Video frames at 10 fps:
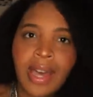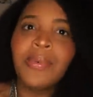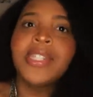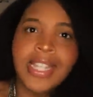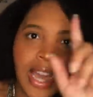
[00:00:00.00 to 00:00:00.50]
Okay,
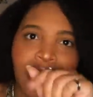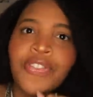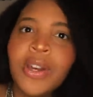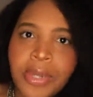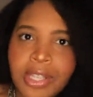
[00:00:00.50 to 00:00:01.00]
we'll see how you
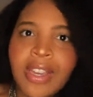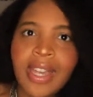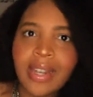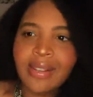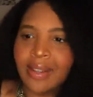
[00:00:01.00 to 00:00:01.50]
feel when you
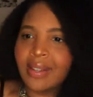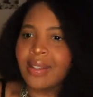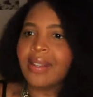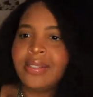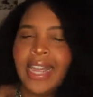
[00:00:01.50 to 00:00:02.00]
get it.
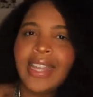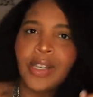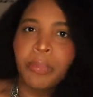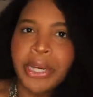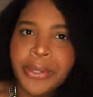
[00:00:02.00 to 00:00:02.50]

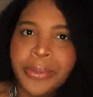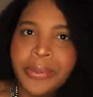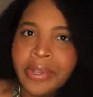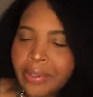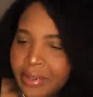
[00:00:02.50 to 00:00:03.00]
Daniel Boone.